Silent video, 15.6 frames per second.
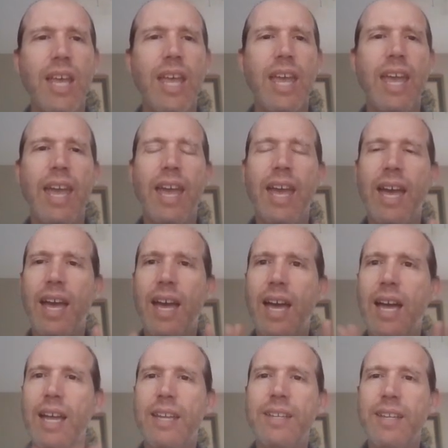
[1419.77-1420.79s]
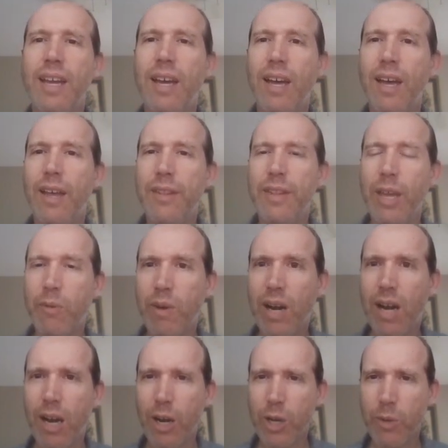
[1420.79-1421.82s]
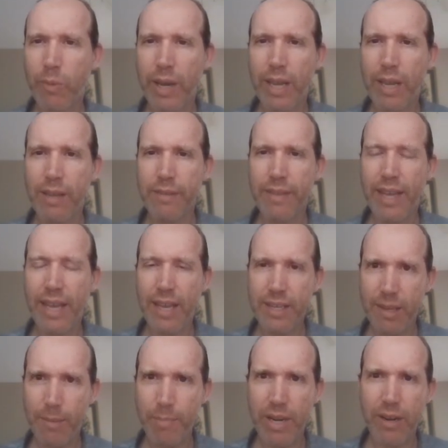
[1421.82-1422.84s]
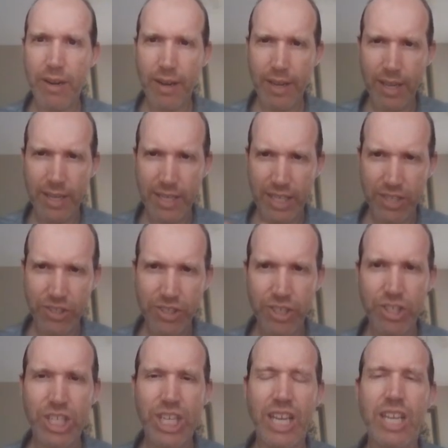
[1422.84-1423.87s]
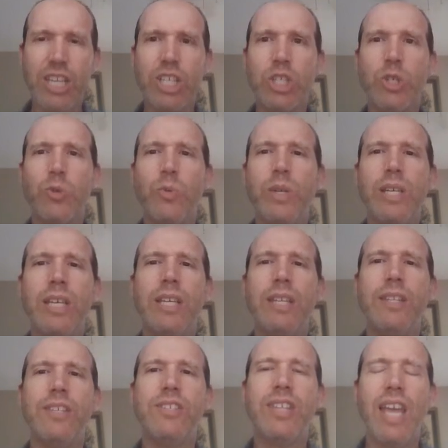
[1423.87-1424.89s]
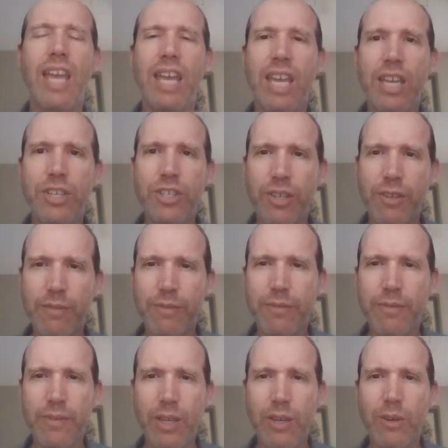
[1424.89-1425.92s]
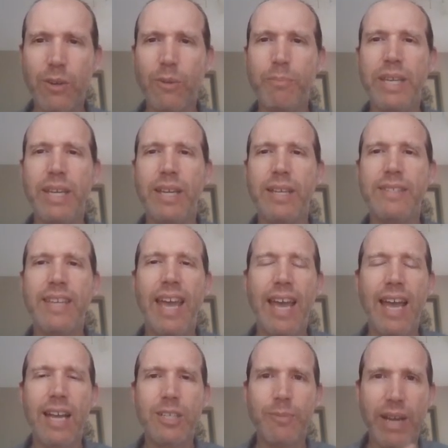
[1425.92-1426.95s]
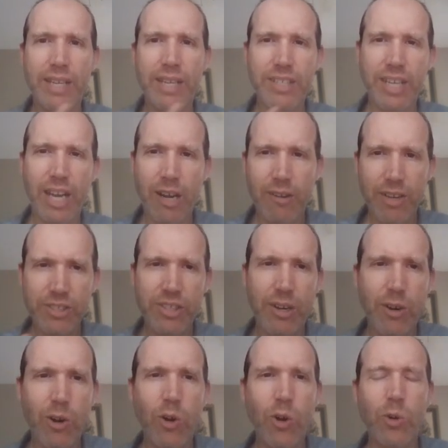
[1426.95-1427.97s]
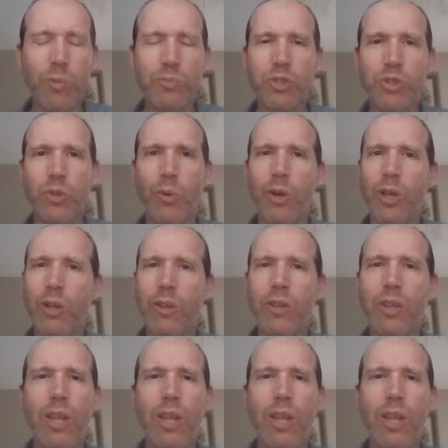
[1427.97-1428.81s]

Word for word: and uh, they were arguing that America needs to change. We, in this age of you know being attacked by terrorists in our home soil,